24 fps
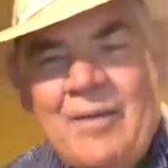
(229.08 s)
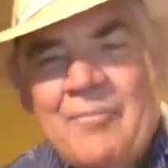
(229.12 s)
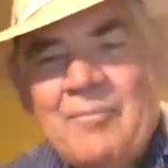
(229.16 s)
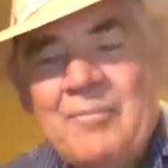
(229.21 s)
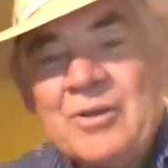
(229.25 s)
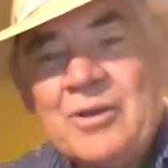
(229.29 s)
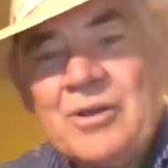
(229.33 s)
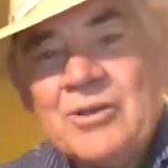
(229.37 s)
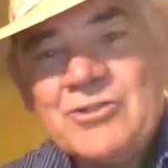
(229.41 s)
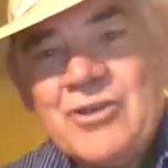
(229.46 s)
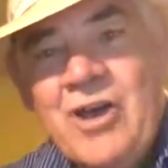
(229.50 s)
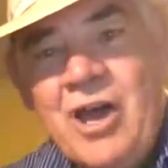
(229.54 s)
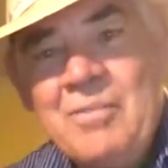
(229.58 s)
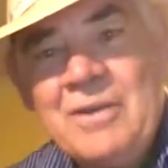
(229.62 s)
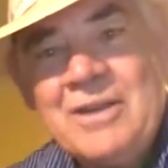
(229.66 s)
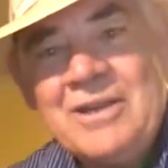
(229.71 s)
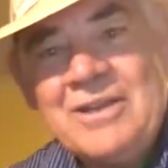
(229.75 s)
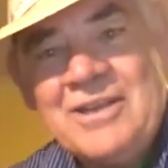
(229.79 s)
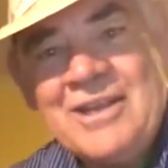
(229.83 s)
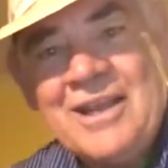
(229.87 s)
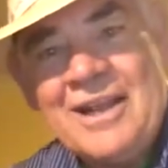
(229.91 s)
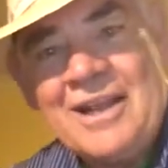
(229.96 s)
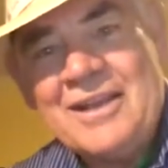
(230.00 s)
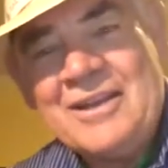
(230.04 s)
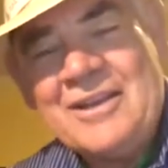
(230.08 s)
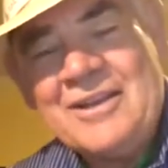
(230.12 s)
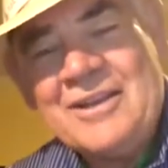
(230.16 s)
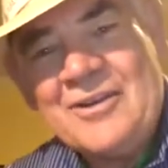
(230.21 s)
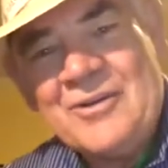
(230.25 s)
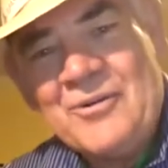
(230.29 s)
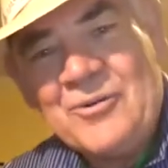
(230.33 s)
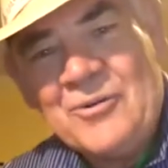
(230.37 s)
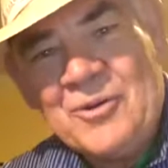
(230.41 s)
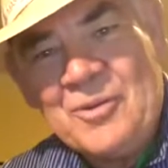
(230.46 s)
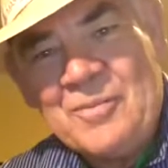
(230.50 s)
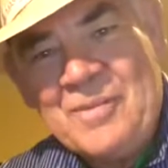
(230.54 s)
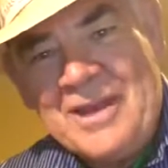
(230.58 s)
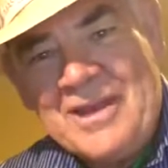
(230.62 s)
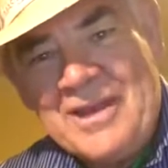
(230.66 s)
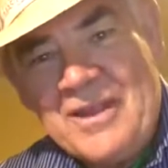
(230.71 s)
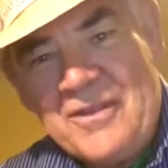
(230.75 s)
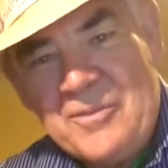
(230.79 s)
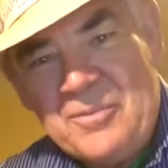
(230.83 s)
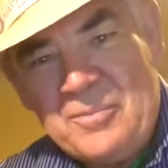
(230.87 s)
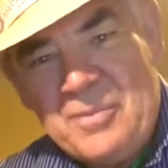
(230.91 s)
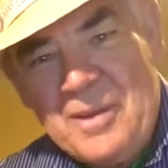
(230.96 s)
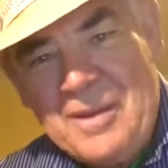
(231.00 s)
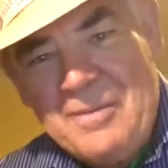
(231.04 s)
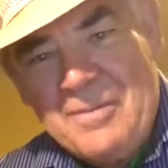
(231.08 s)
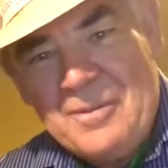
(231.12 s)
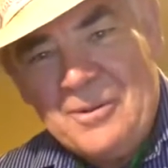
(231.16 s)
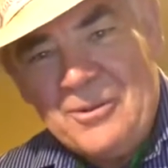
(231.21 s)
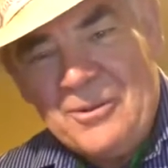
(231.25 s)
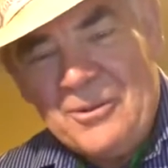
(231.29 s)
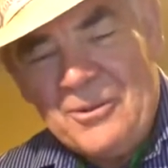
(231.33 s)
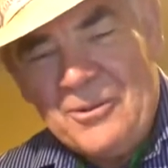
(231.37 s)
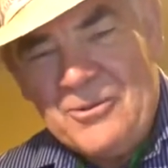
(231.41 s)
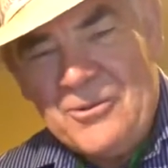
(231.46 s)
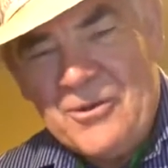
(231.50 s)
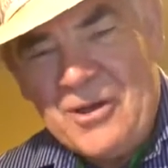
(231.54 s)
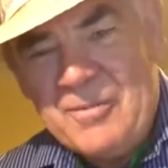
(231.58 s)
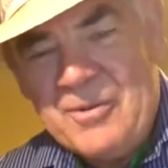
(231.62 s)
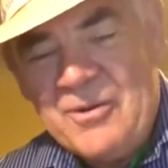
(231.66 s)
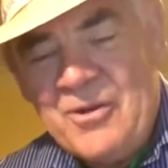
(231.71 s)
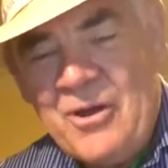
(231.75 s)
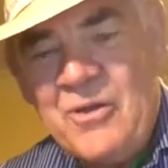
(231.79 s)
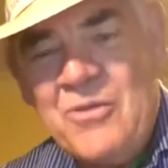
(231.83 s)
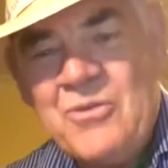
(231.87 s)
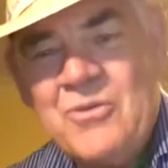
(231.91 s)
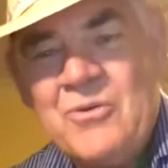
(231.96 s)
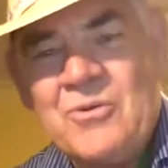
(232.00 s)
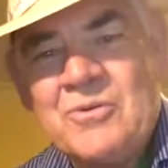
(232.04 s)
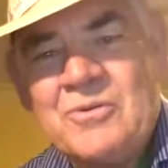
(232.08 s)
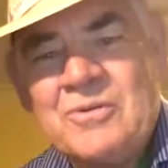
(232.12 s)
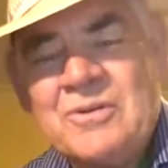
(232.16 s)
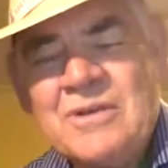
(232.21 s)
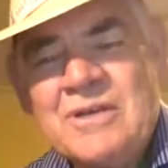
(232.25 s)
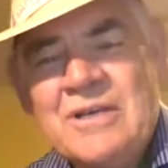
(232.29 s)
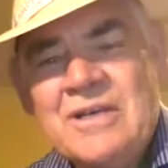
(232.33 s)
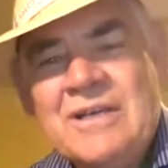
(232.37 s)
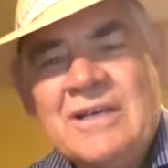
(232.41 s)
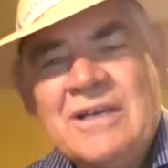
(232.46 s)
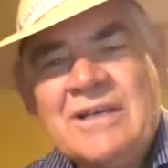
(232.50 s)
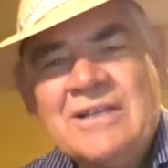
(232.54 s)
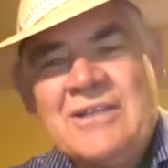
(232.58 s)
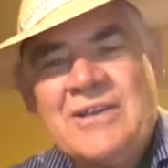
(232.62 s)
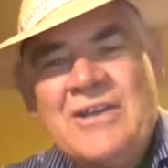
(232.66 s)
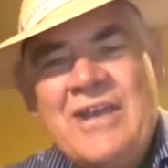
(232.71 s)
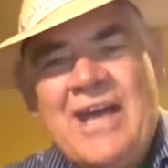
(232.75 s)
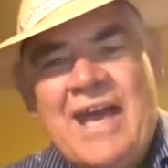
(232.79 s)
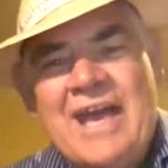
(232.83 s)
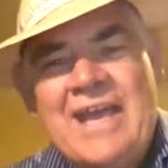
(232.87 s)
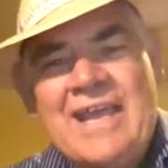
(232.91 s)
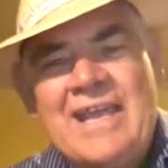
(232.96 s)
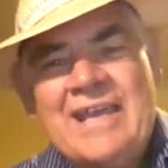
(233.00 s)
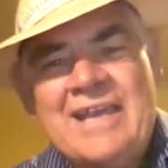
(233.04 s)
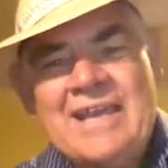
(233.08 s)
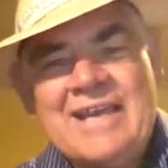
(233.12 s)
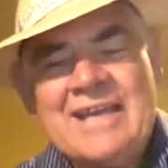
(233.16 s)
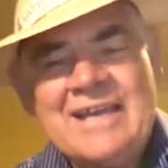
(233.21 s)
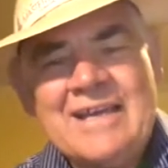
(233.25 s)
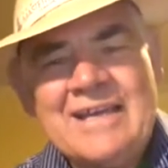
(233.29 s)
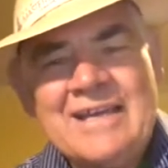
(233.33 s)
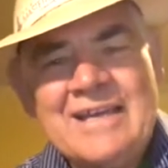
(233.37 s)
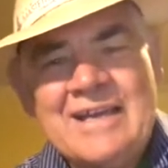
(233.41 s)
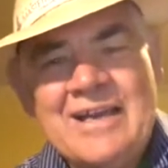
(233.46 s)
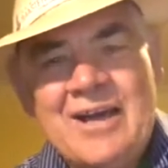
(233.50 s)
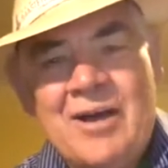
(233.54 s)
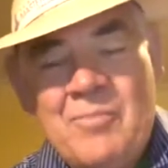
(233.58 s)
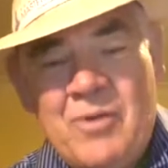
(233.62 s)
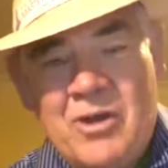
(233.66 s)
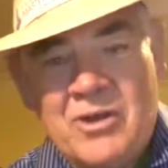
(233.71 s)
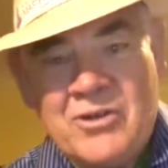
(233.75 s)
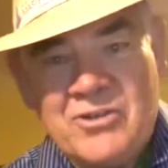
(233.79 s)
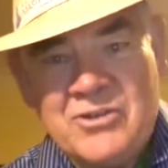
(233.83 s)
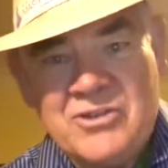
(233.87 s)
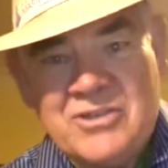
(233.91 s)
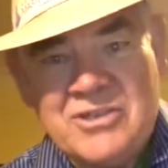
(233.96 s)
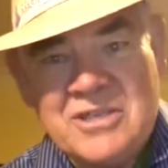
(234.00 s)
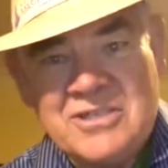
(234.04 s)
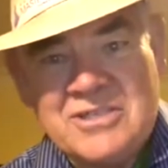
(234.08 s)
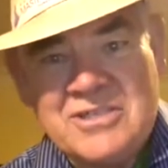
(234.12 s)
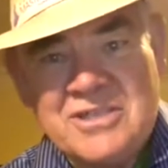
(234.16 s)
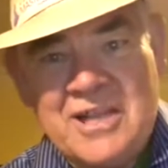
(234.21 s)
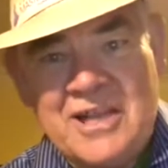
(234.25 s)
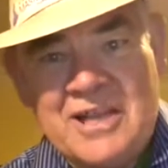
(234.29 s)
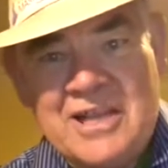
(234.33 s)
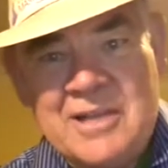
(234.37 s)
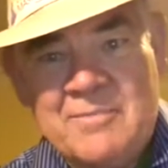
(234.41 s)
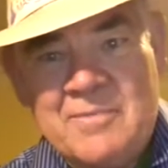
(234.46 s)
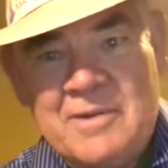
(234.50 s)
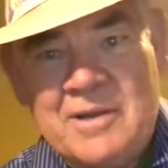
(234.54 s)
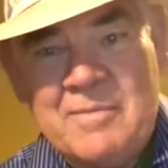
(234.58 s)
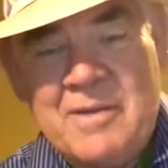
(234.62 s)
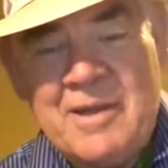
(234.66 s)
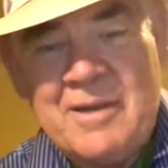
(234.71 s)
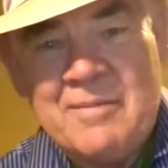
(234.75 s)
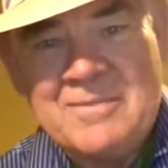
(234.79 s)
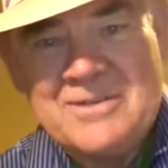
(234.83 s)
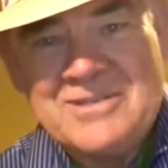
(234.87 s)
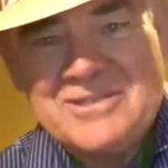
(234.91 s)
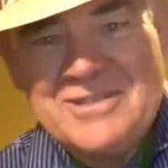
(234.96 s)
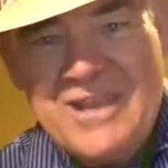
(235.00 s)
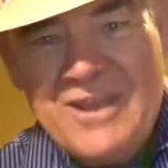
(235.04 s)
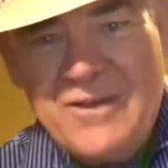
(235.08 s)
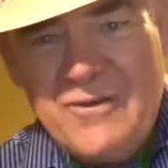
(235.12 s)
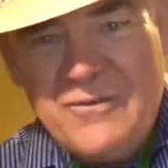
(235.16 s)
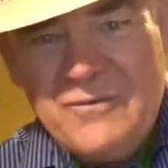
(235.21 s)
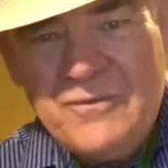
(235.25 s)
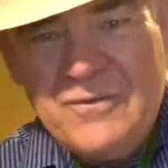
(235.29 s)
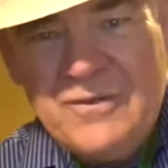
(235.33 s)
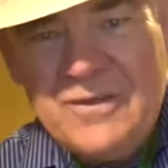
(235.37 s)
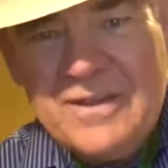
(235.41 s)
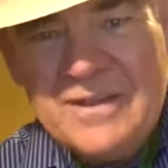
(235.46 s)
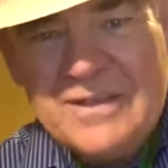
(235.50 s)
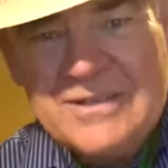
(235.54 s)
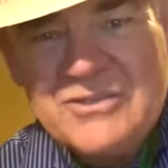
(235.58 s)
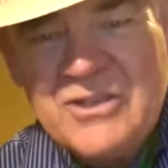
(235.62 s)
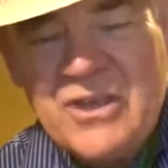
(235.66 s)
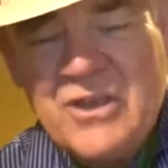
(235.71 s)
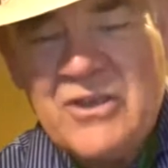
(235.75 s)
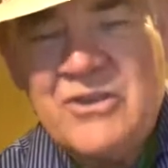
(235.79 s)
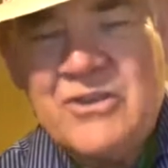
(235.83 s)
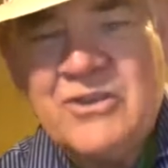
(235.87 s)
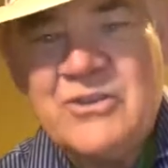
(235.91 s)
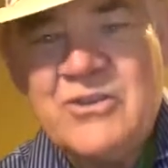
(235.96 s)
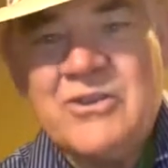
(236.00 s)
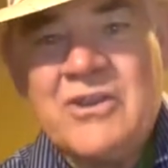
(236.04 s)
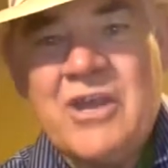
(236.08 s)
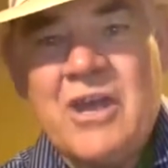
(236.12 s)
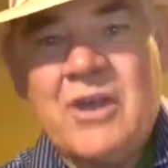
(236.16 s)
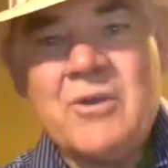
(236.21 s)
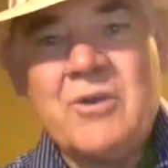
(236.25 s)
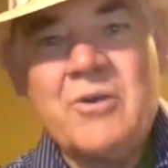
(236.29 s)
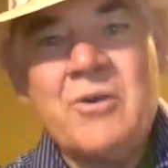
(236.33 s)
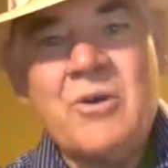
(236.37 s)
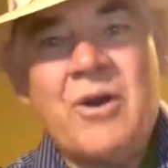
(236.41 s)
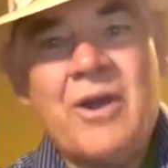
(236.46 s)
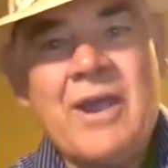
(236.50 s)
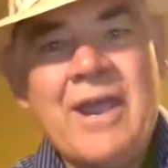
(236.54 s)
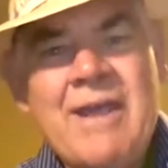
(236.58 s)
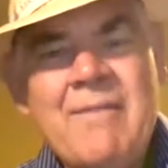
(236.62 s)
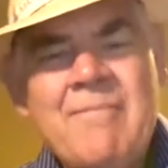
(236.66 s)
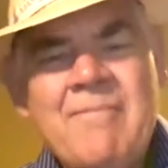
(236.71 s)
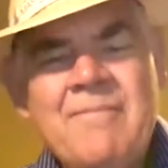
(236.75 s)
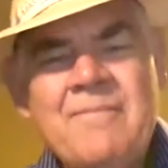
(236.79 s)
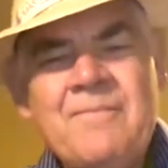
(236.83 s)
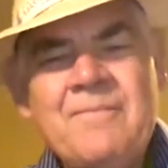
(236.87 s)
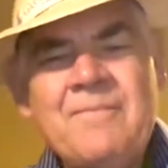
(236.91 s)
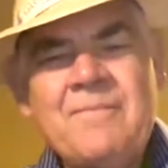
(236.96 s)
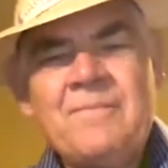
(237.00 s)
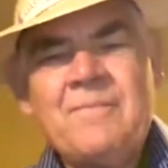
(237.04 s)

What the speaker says: Because I've been telling you all about other people all the time, and I thought today I might just tell you a bit about myself so you know who I am.